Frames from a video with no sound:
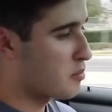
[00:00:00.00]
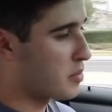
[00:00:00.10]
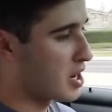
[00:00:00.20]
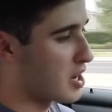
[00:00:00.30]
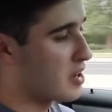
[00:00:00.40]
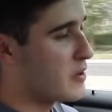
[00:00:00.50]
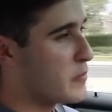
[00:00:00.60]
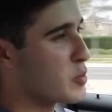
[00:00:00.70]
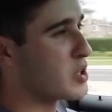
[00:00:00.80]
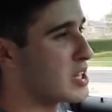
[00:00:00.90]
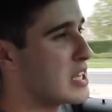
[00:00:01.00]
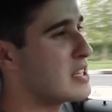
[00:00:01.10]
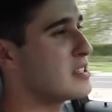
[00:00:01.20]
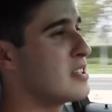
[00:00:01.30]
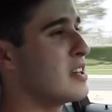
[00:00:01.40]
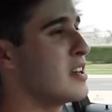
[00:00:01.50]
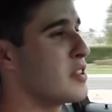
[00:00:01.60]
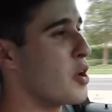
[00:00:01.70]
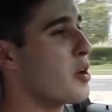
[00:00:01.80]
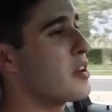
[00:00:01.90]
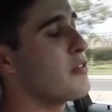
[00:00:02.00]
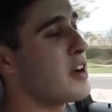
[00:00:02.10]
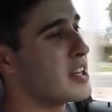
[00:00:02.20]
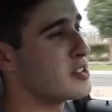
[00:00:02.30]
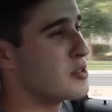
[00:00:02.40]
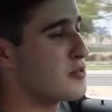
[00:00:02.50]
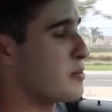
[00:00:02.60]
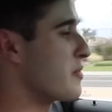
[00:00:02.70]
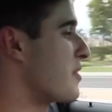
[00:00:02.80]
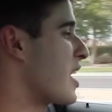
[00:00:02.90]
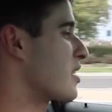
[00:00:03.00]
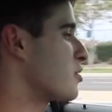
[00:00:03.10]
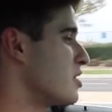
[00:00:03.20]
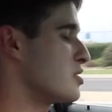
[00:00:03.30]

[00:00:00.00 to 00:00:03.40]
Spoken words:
But with these, they're already fine-tuned from the factory,